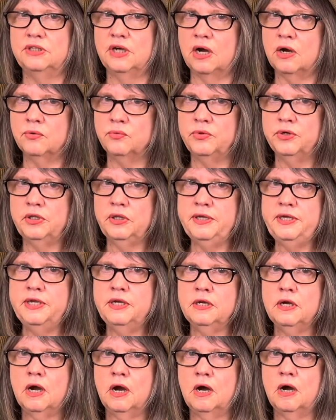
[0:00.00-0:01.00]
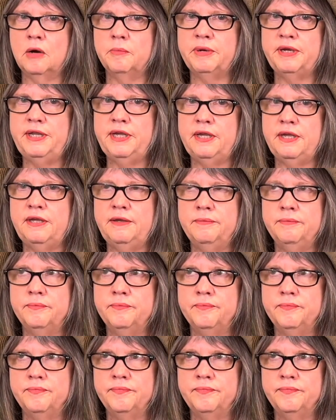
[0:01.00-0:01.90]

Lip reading: not really a comedy,